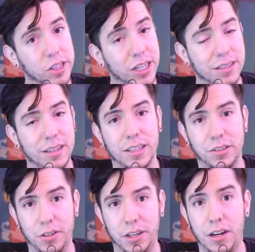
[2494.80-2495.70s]
which is, in
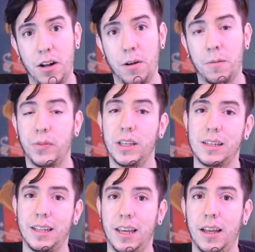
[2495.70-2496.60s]
case you didn't know,
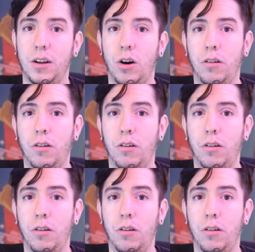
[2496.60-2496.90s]
is at the end